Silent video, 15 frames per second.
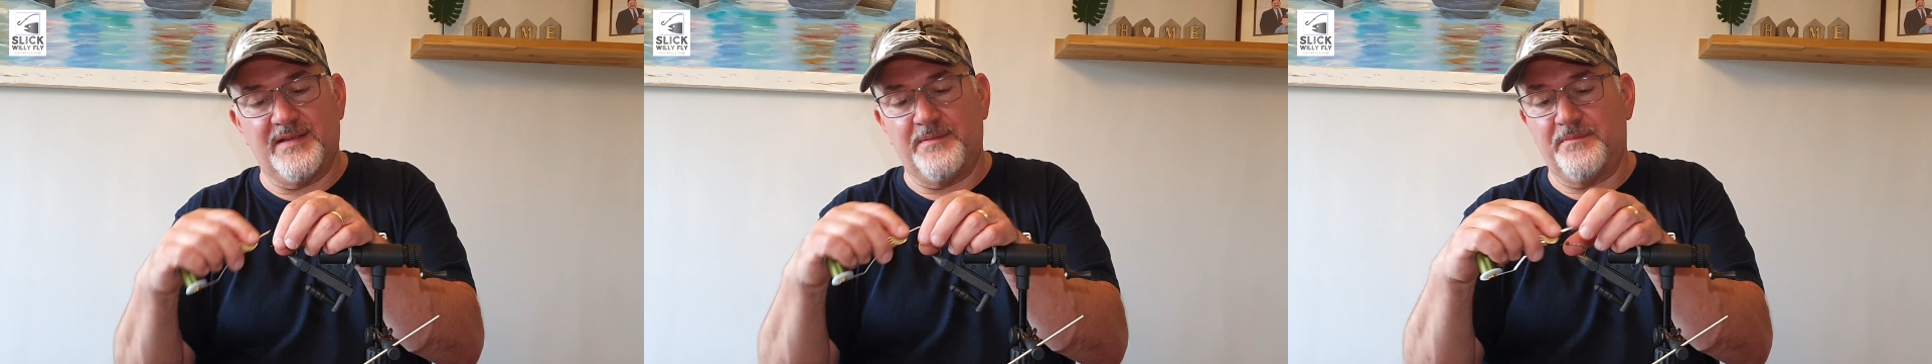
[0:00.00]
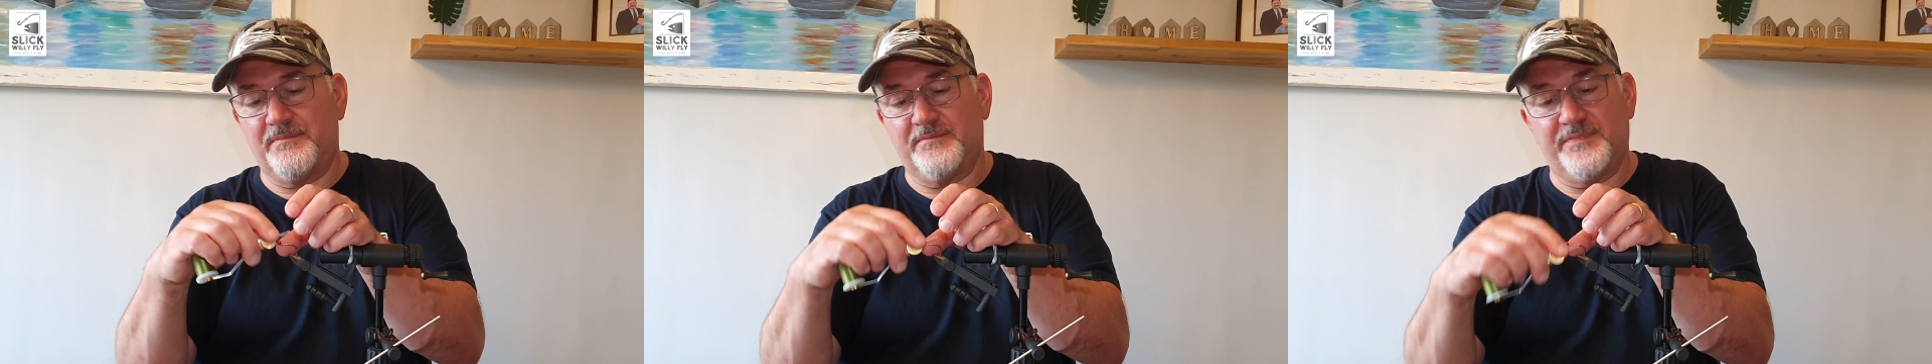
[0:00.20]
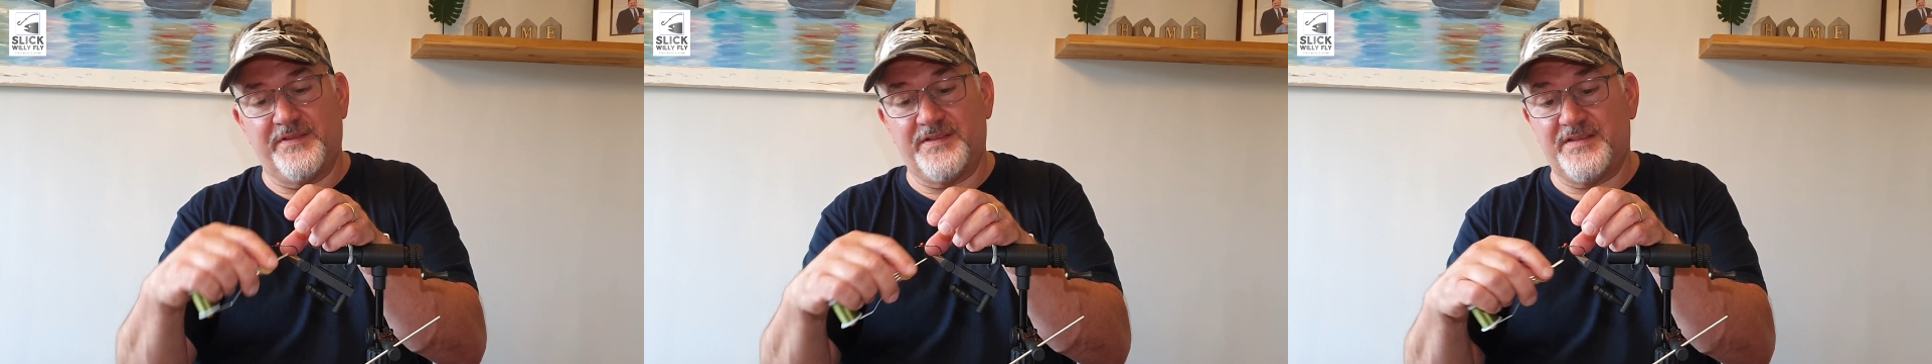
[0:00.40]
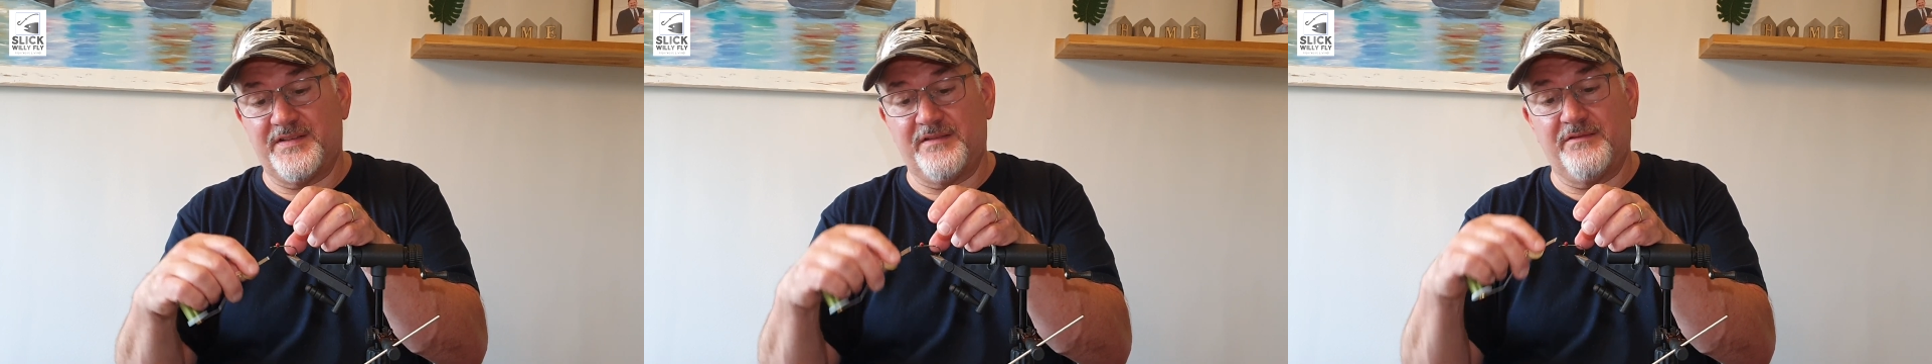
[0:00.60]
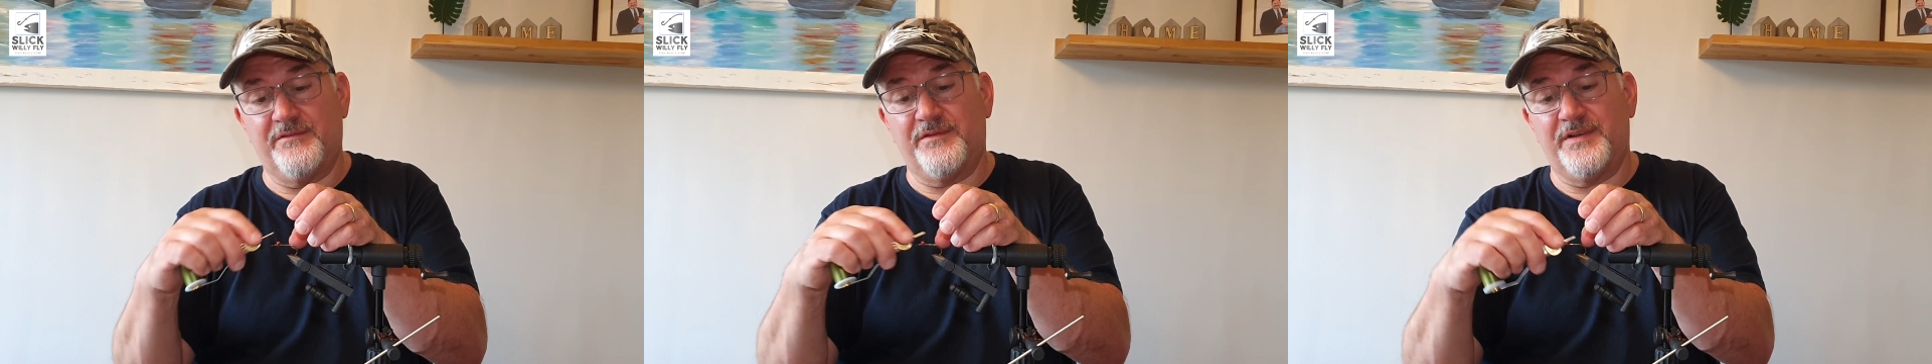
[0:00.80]
I'm
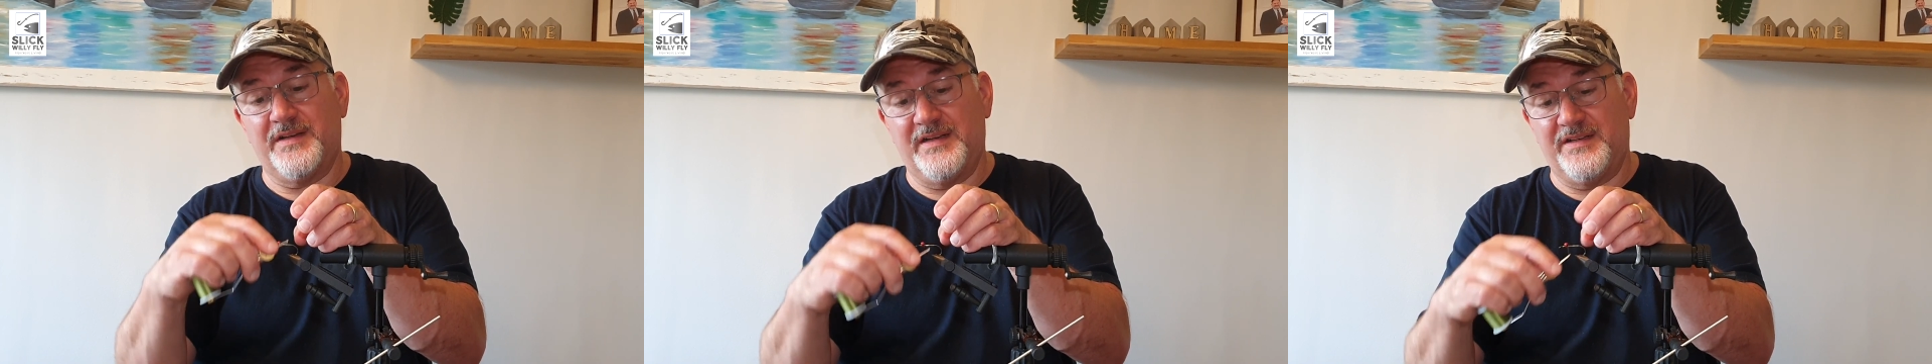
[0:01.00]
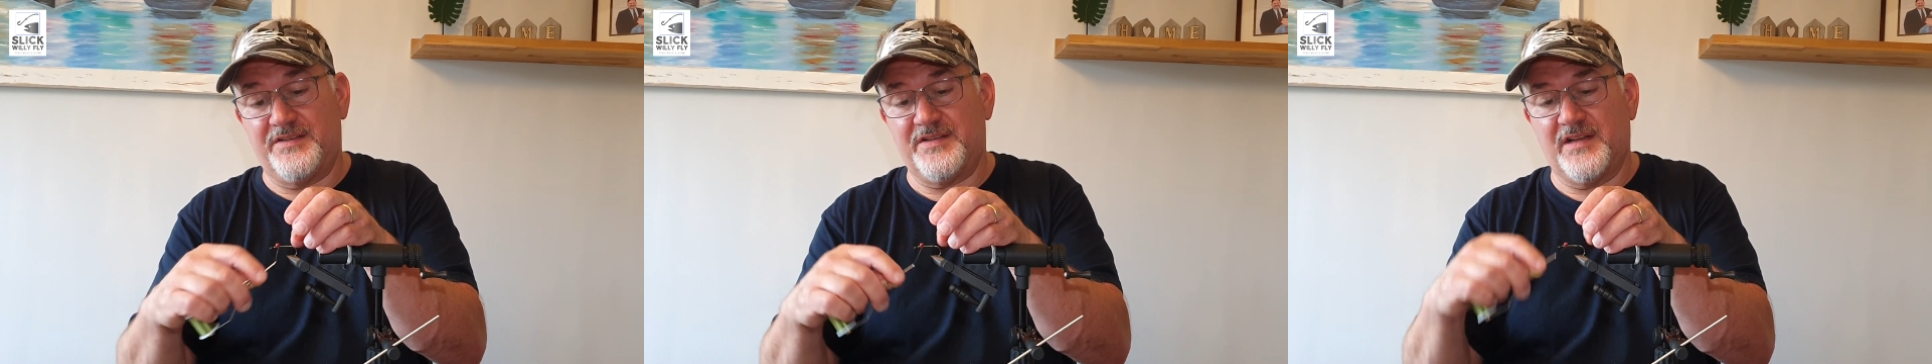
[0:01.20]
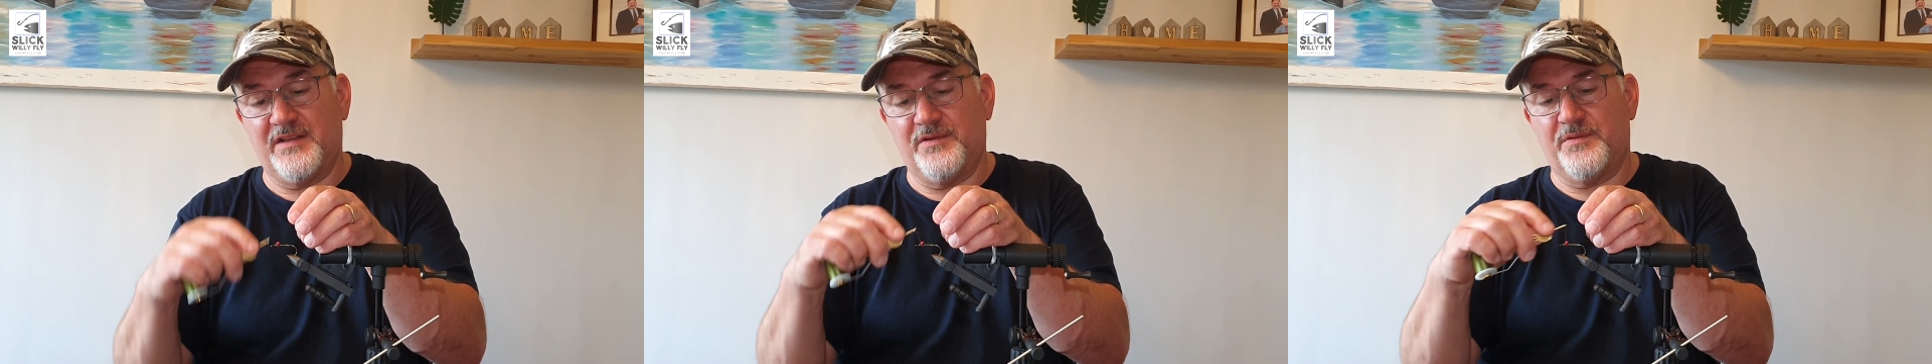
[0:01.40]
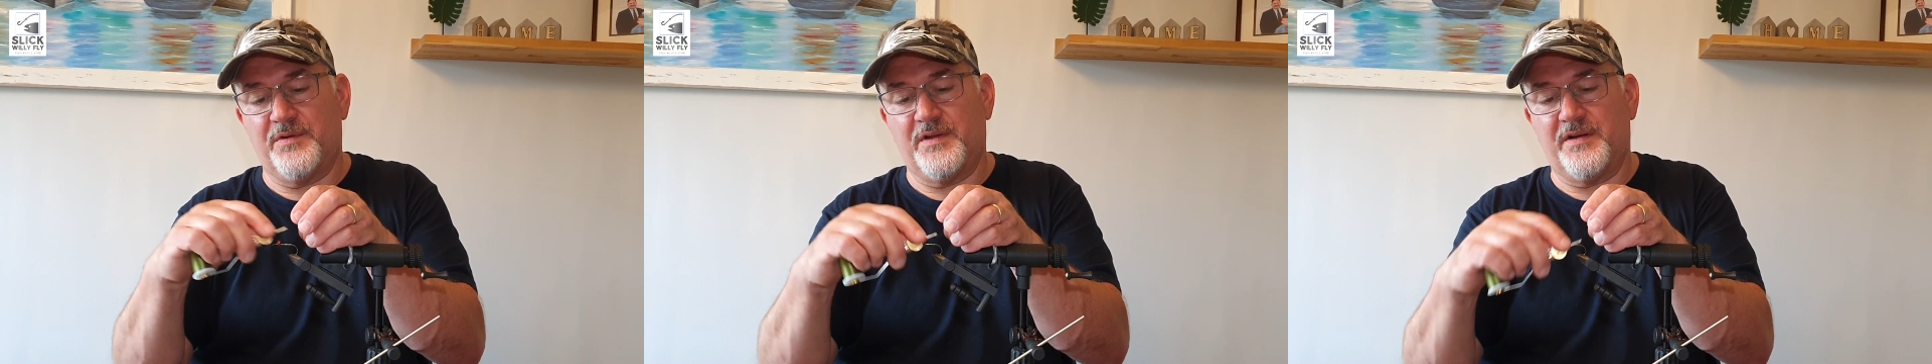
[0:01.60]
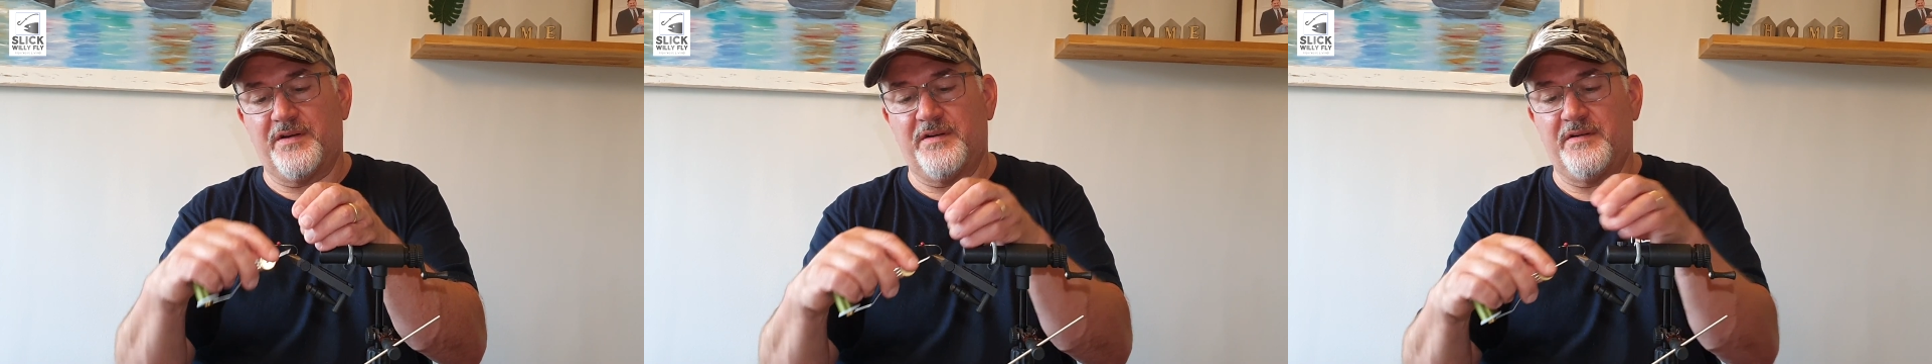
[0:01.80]
fishing really shallow
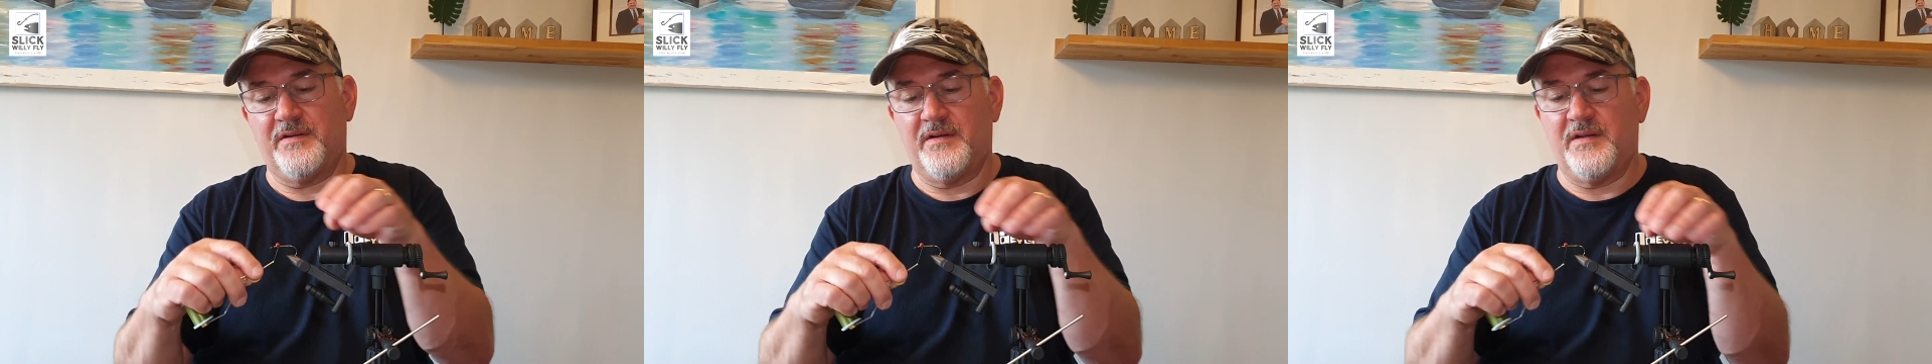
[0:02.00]
water.